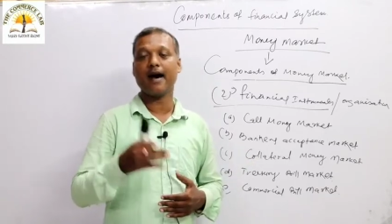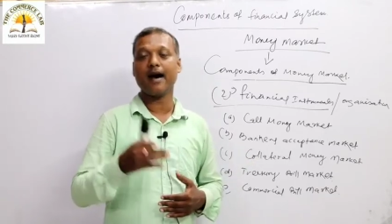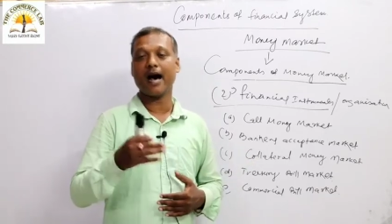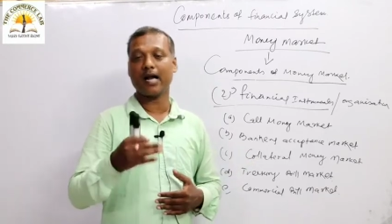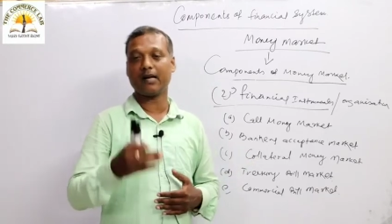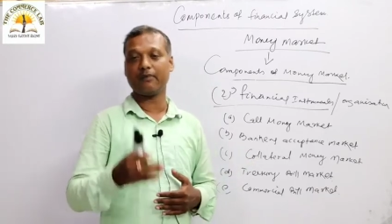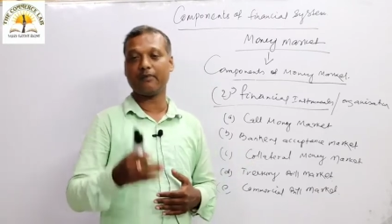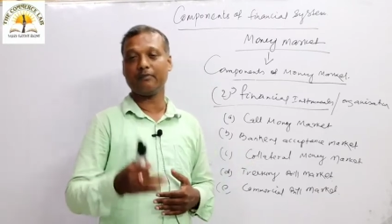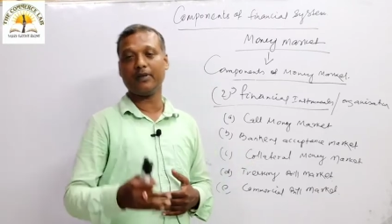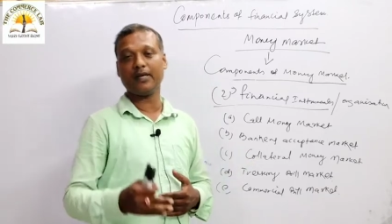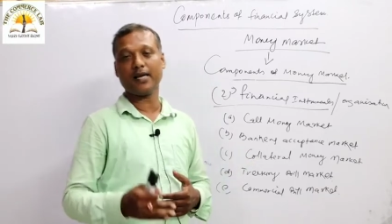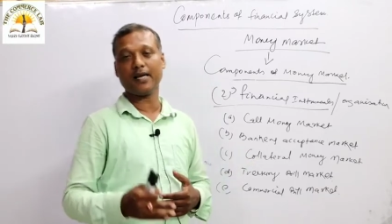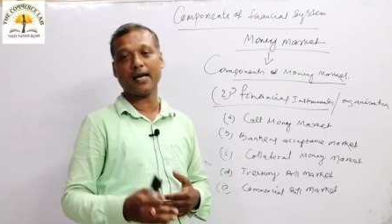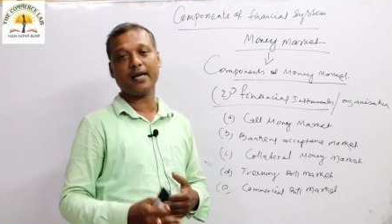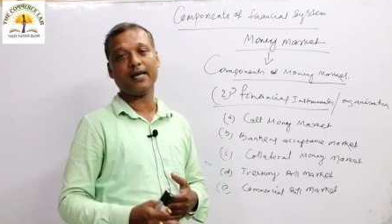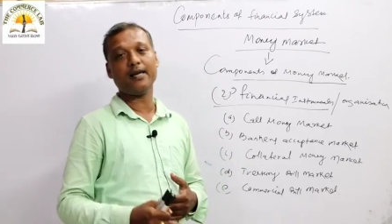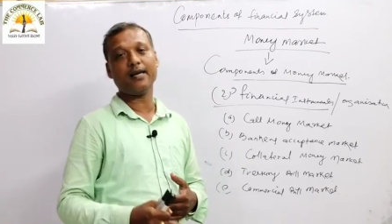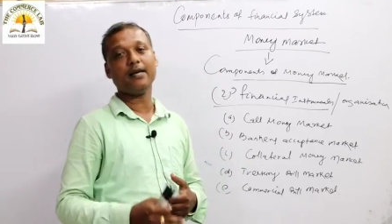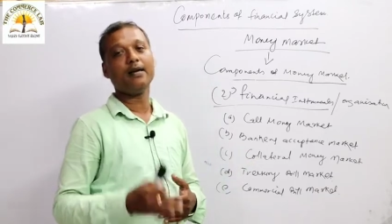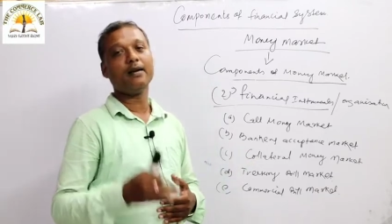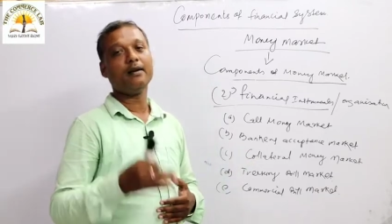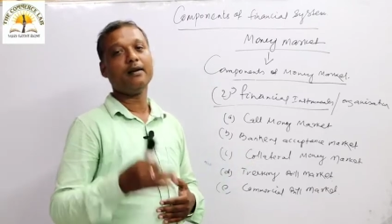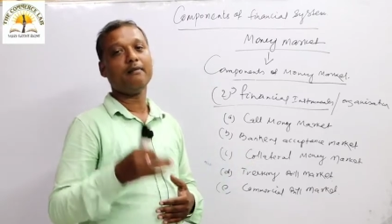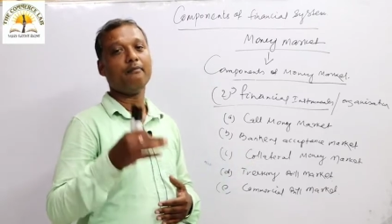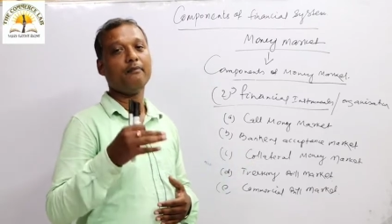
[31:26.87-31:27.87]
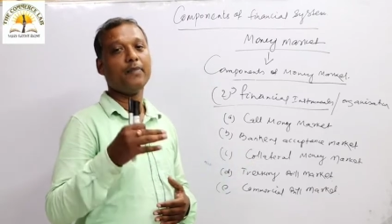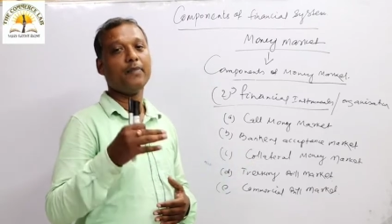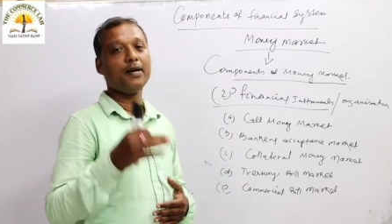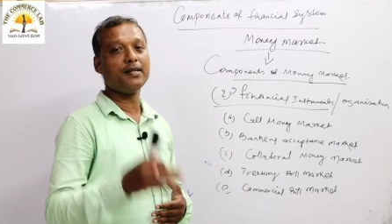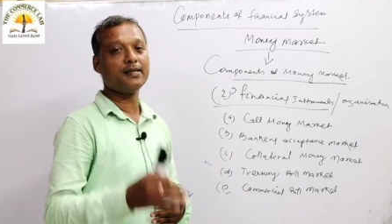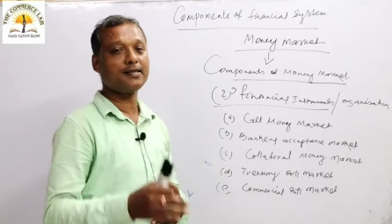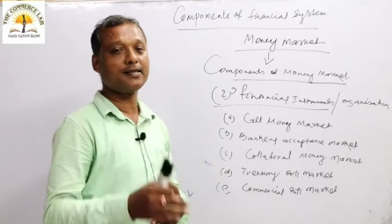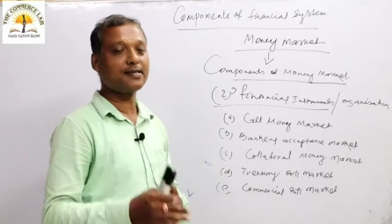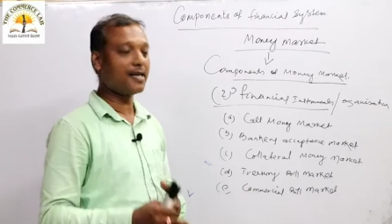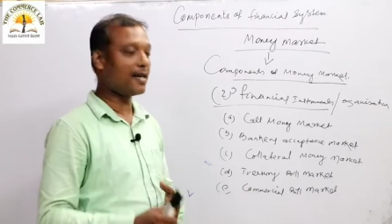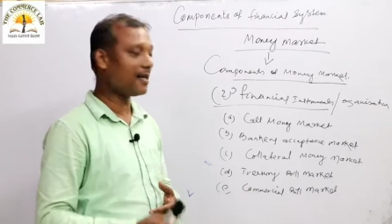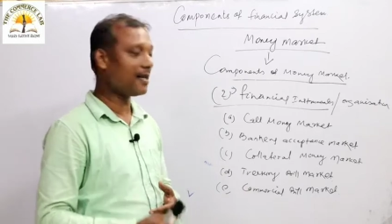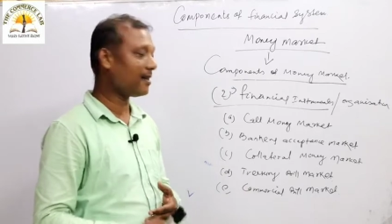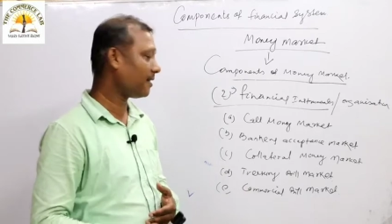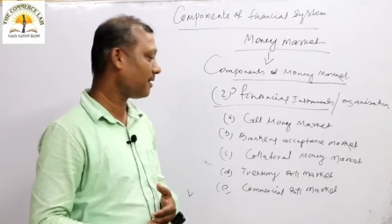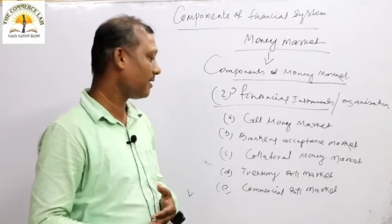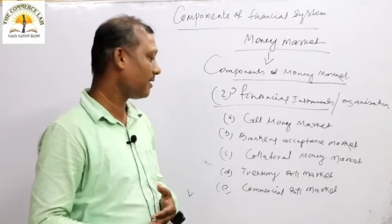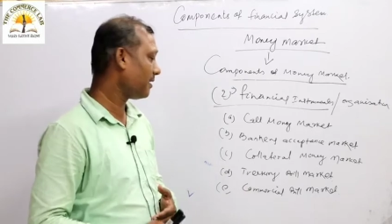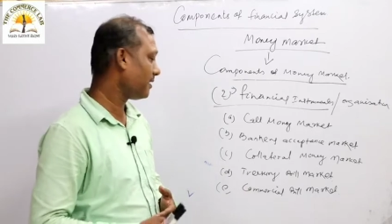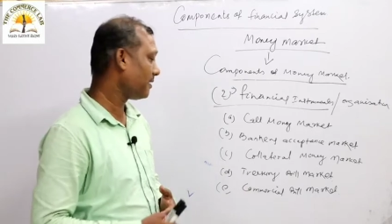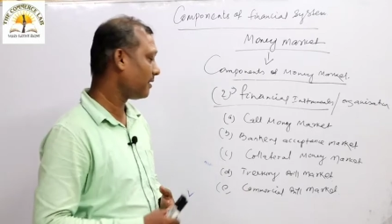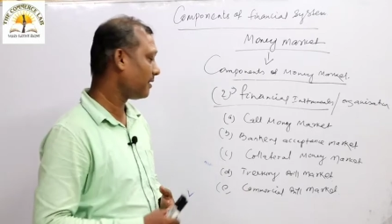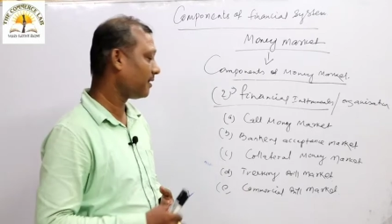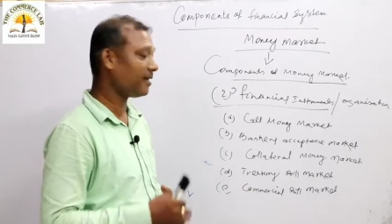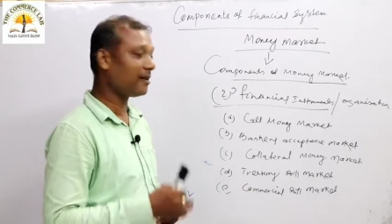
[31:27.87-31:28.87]
RBI will
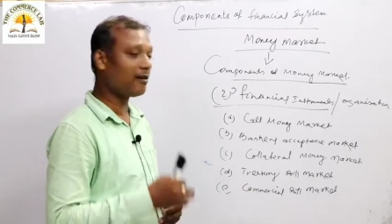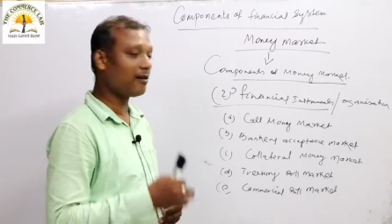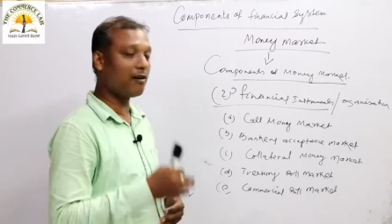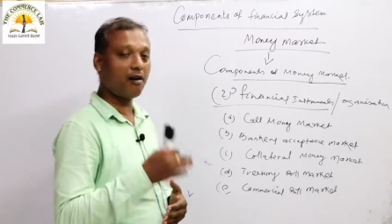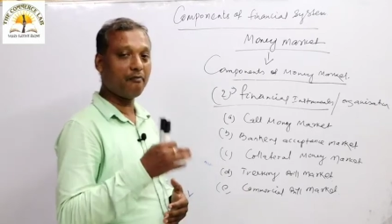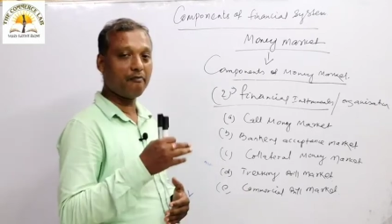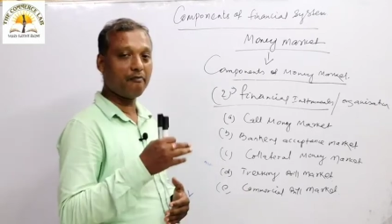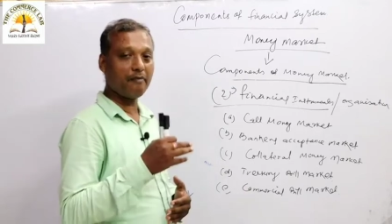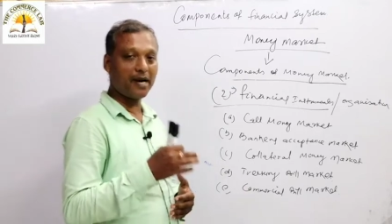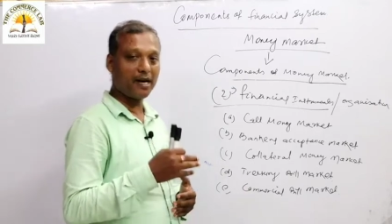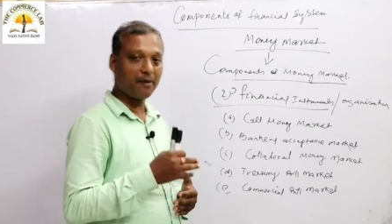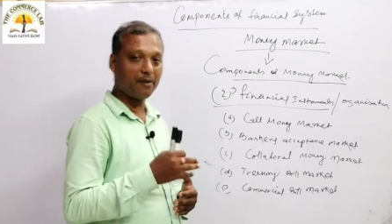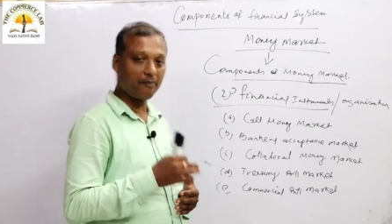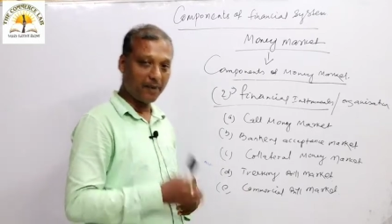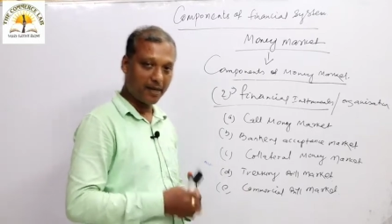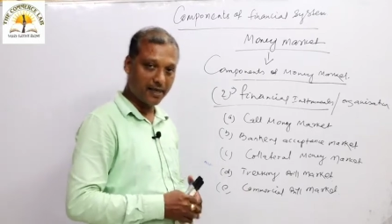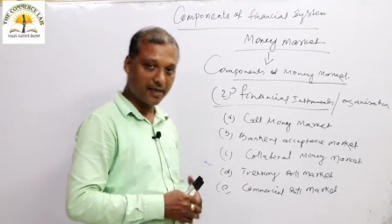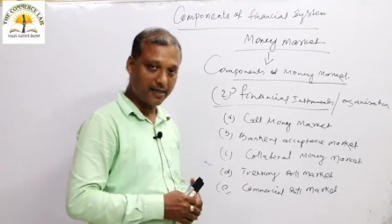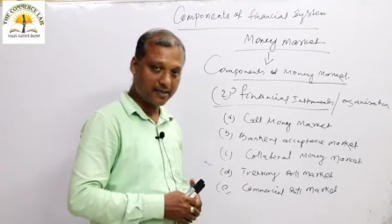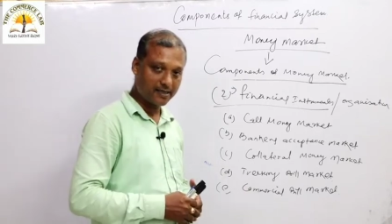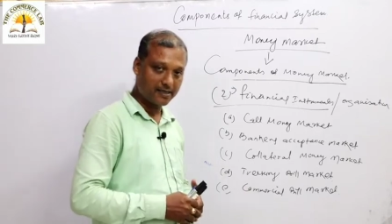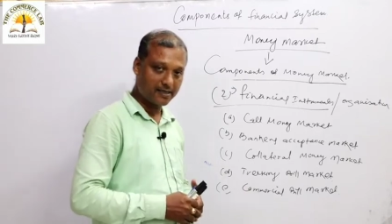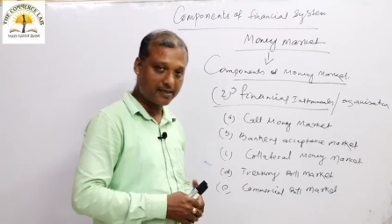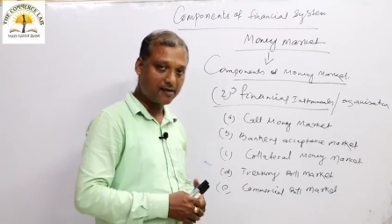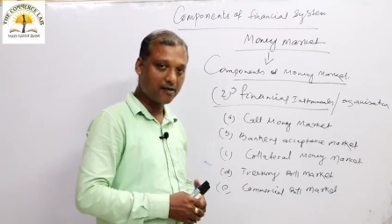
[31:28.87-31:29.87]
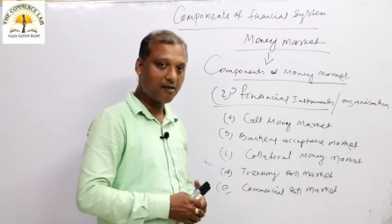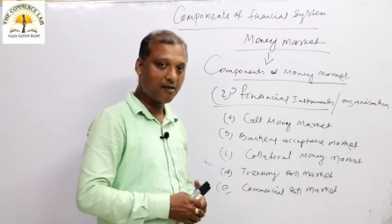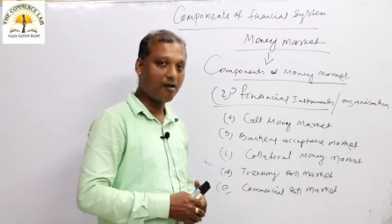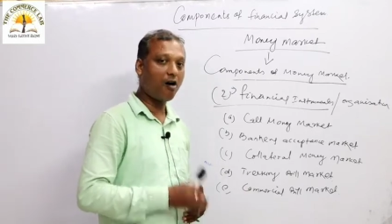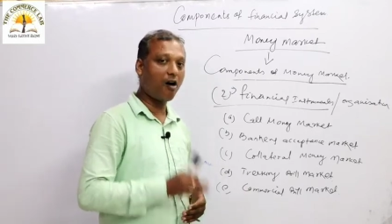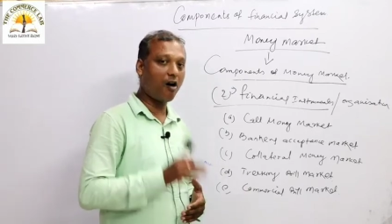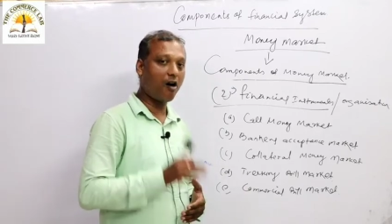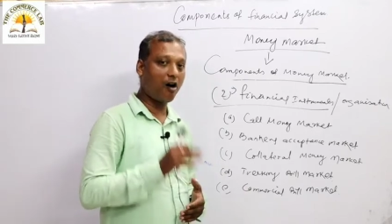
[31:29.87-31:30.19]
sell the government bills